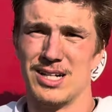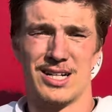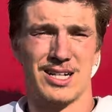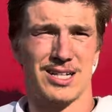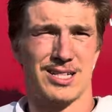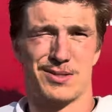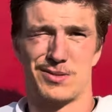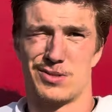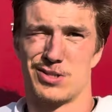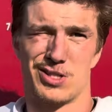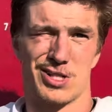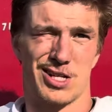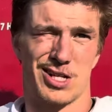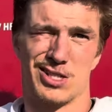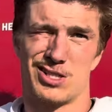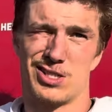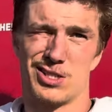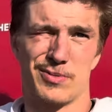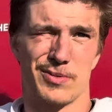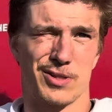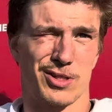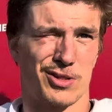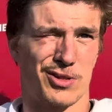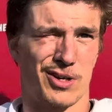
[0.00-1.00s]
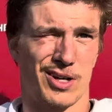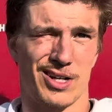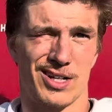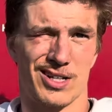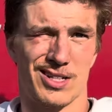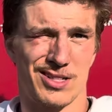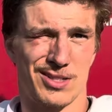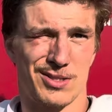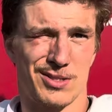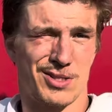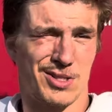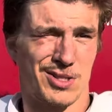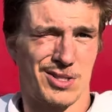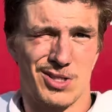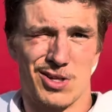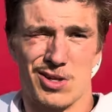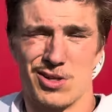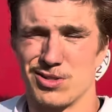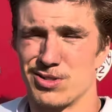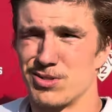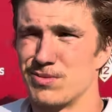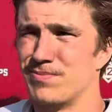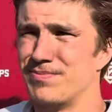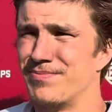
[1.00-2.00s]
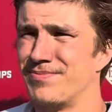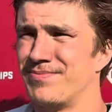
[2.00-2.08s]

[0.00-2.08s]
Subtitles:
It's just been great. It's awesome.